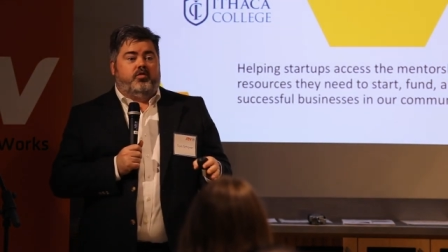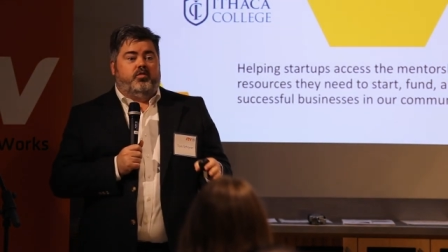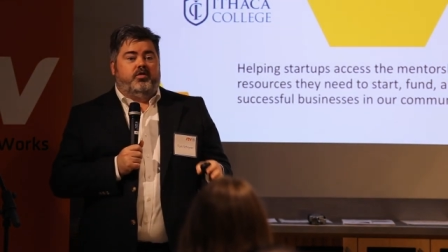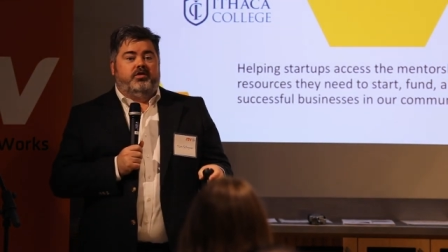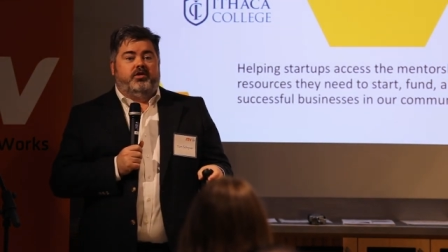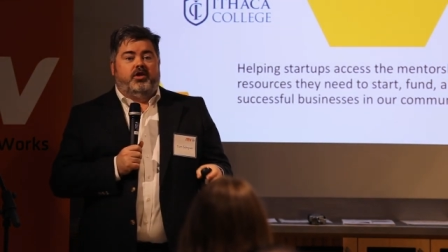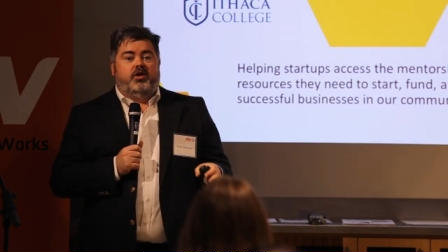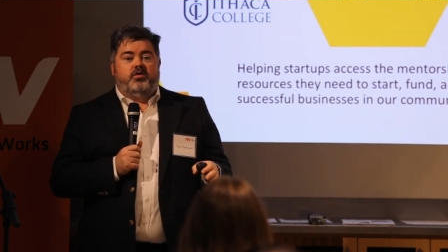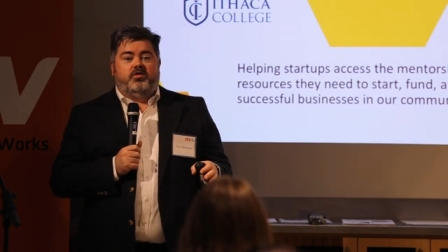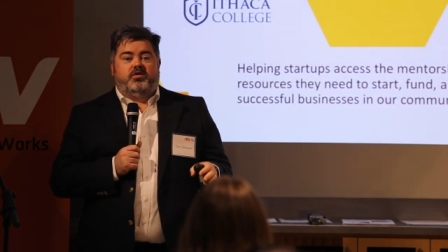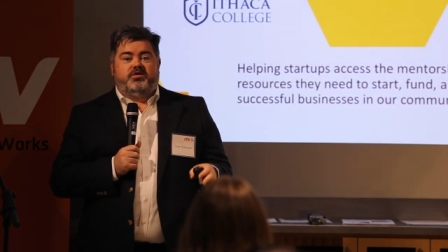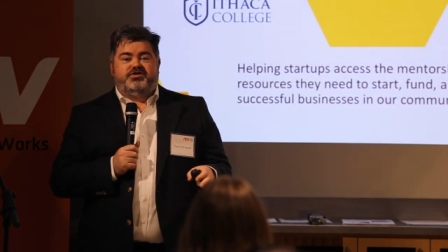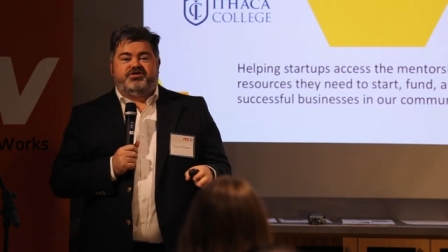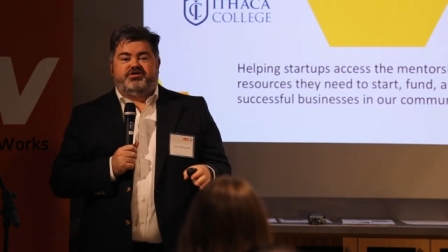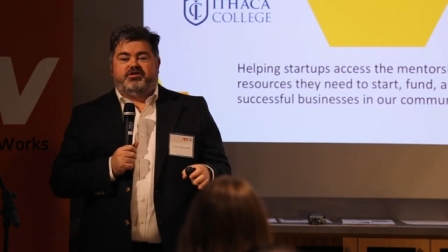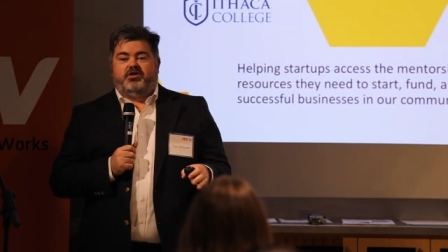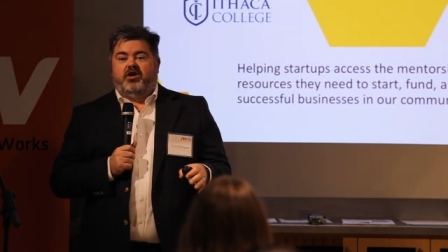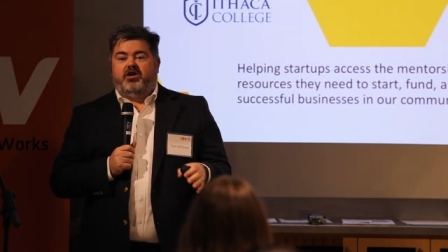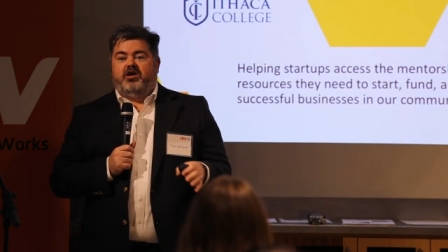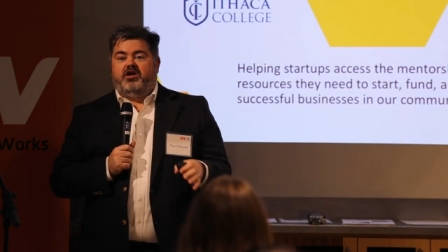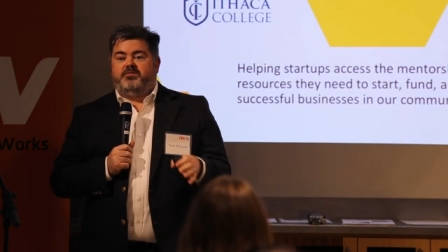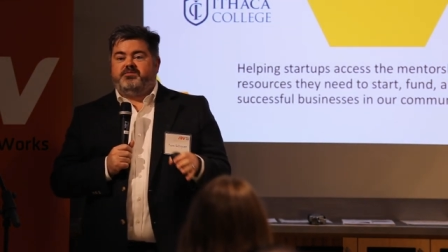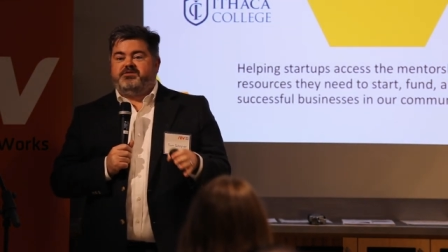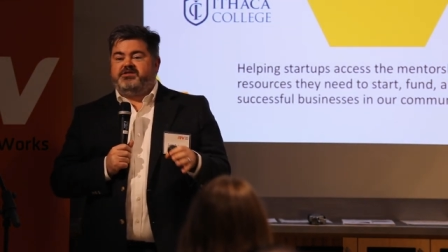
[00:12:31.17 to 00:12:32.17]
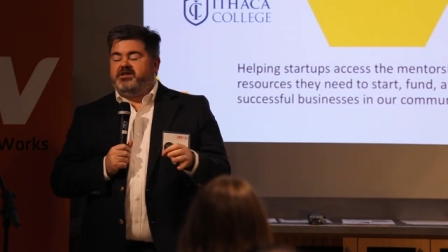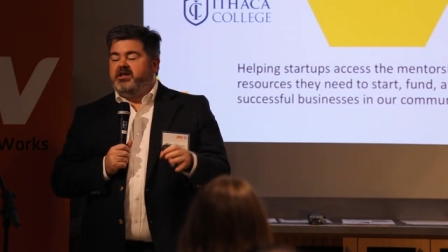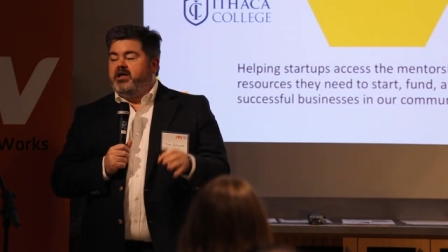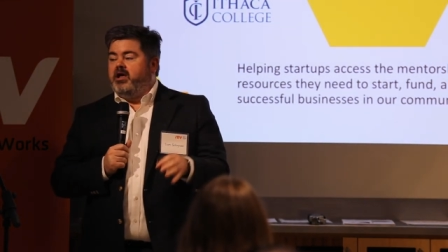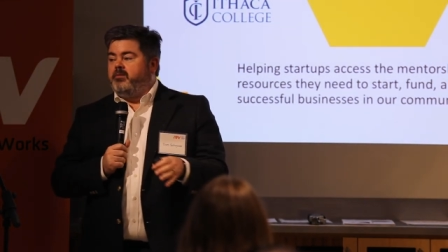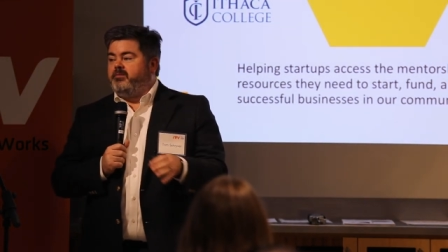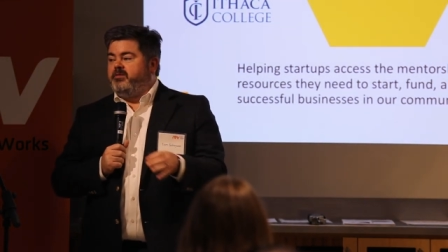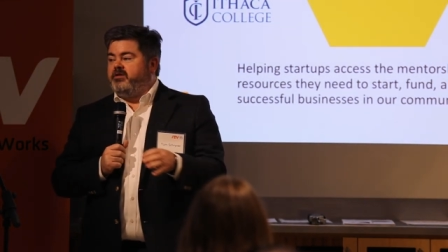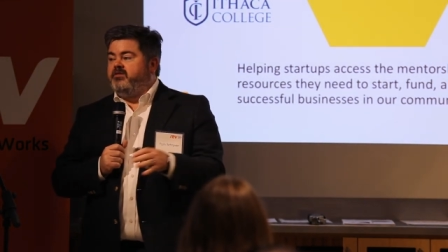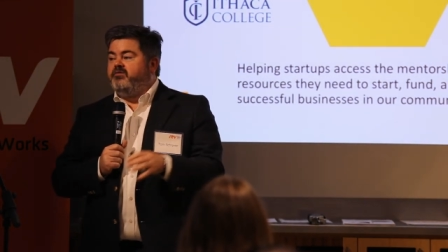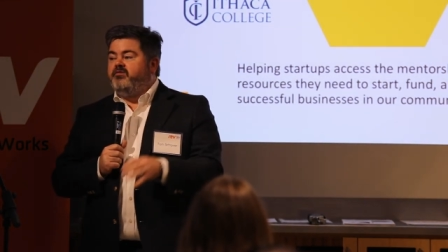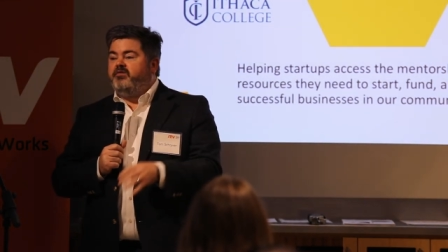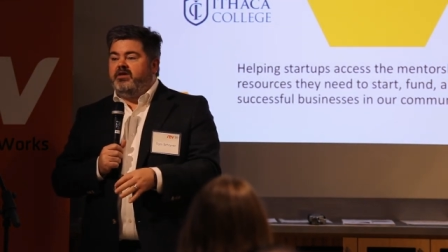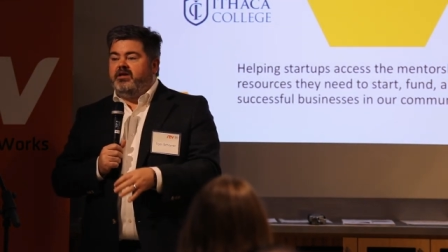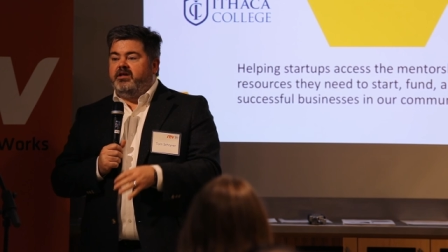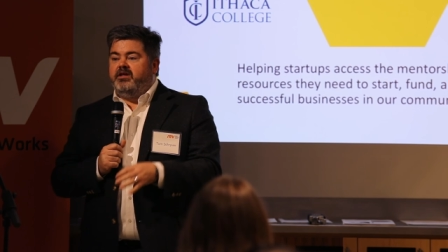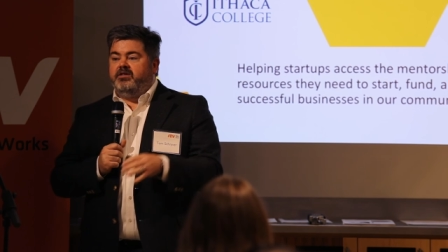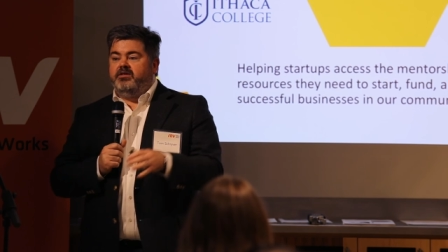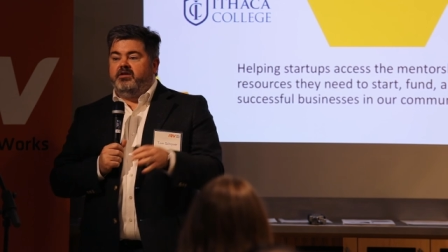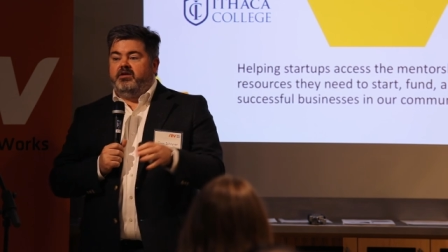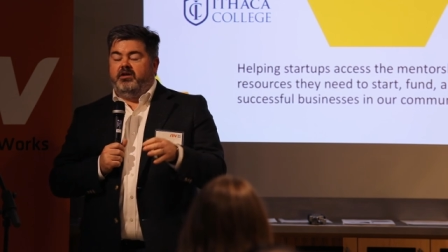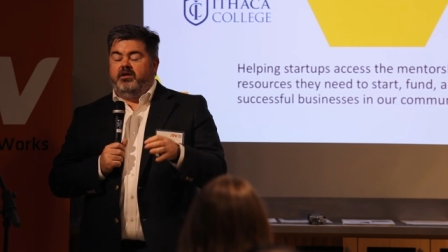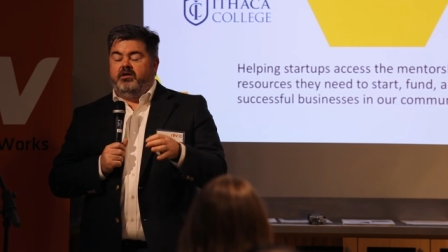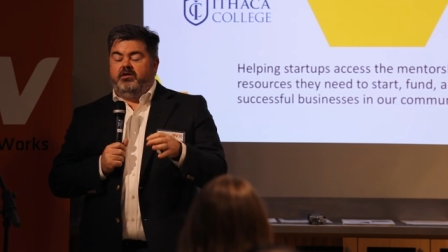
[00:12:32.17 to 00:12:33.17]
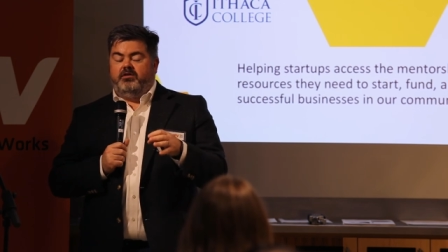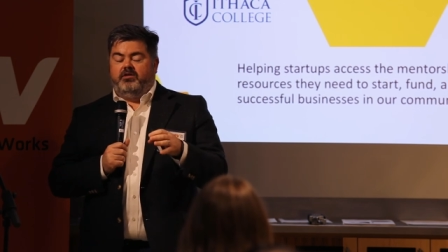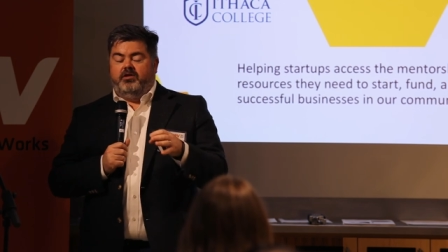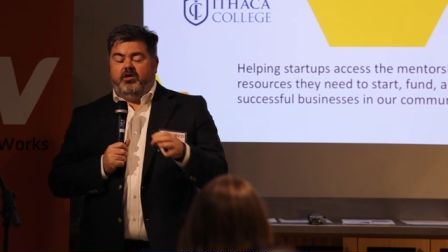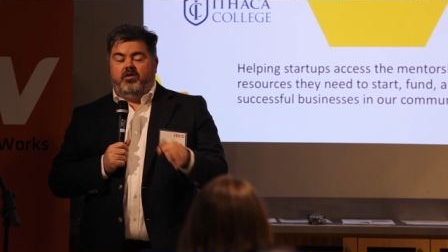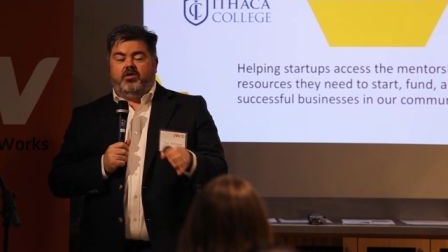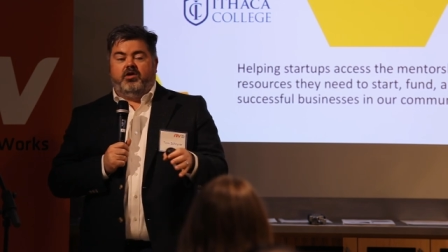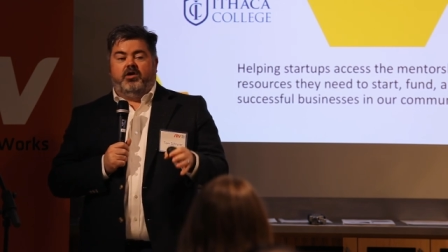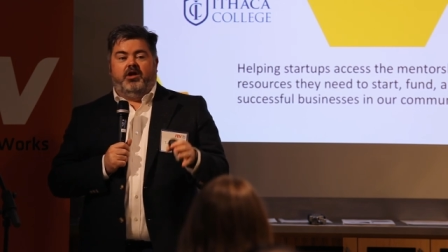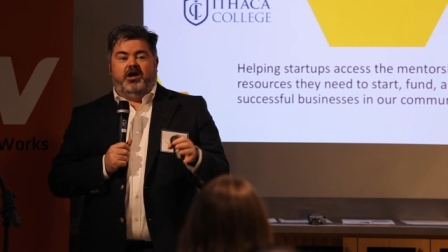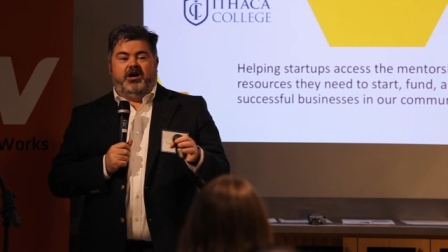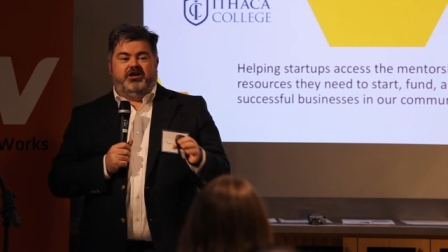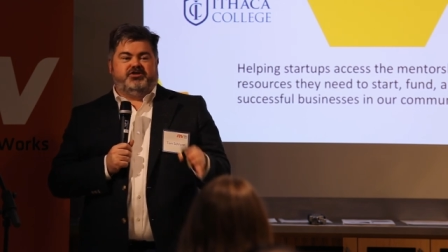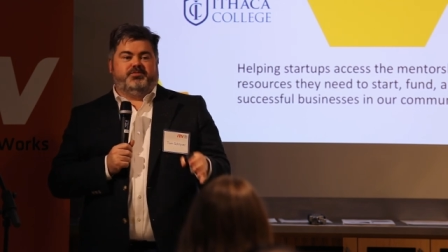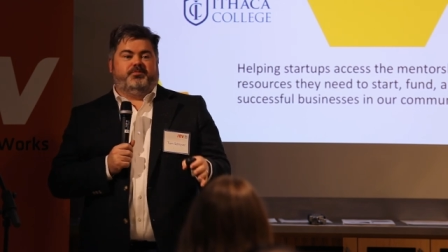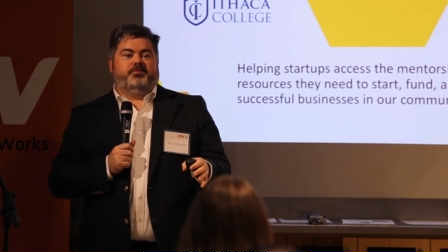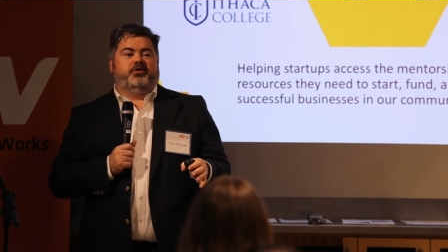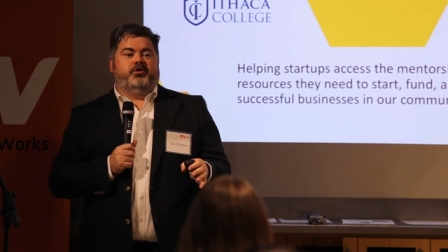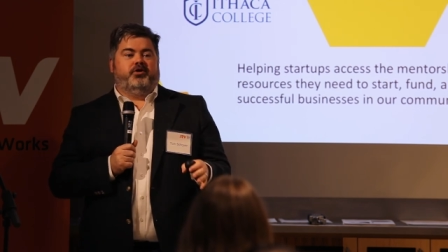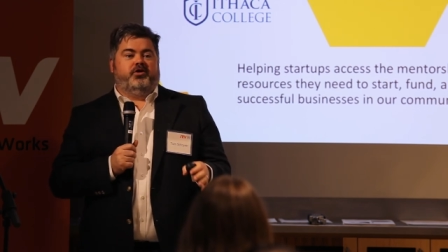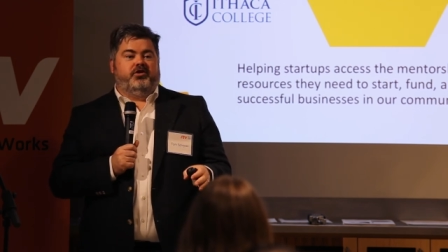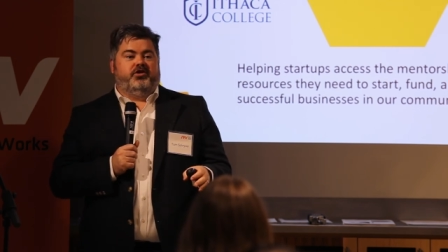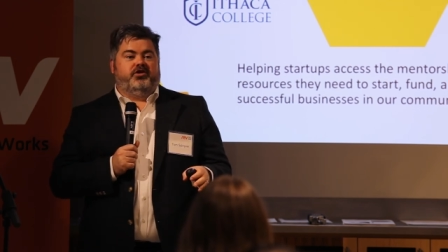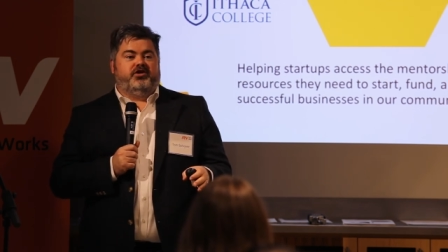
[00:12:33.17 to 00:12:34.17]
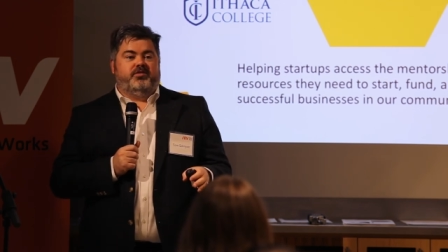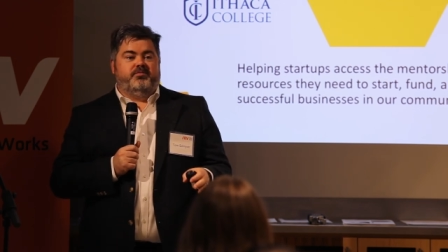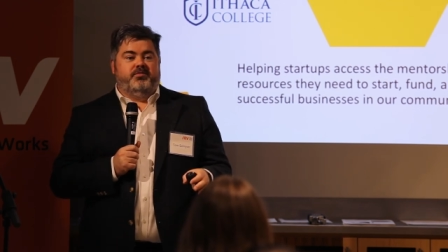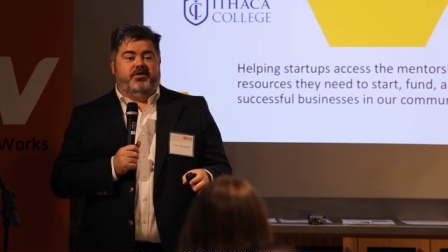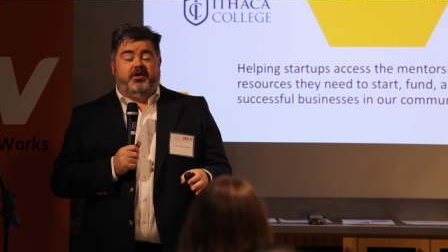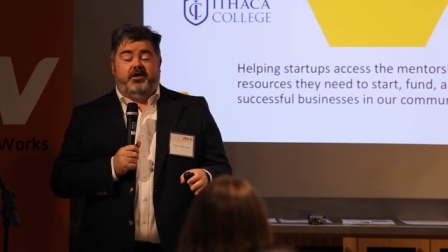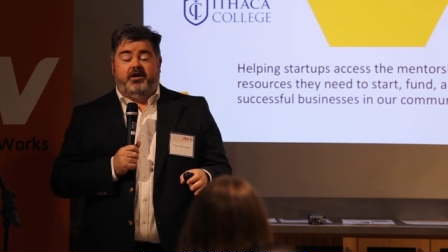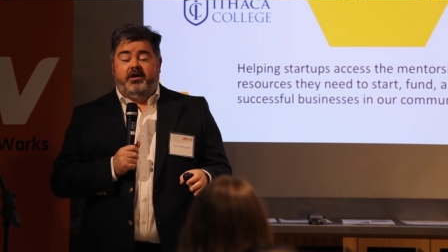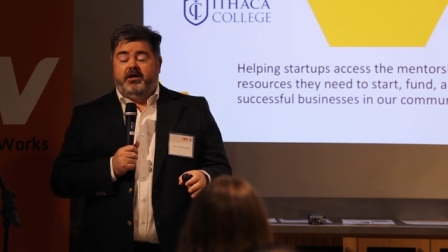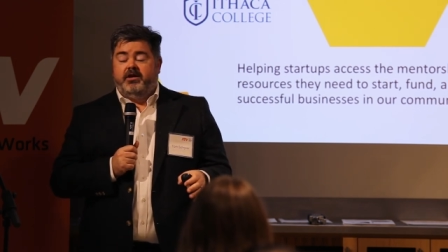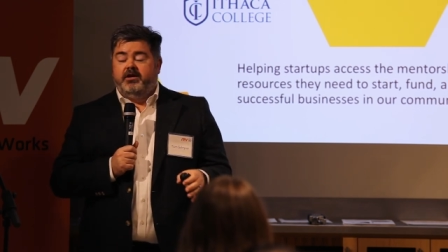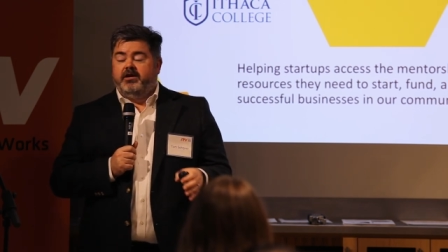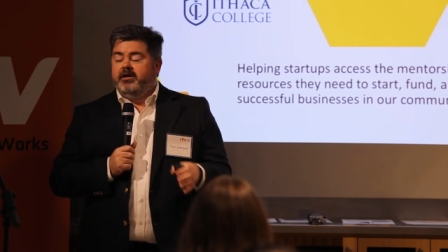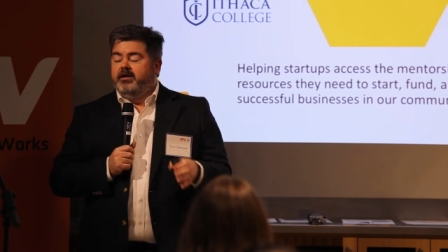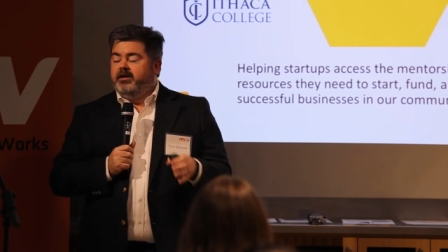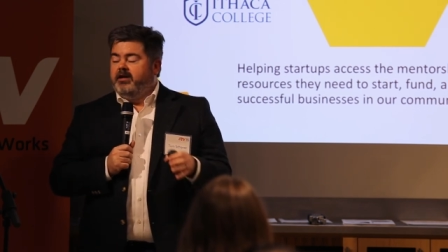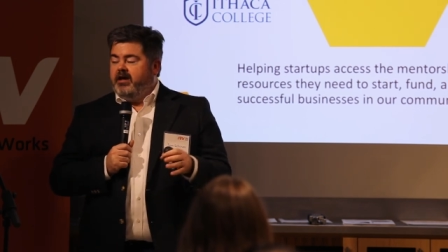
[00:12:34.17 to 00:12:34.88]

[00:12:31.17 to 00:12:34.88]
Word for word: with local startups and help convene the local entrepreneurial community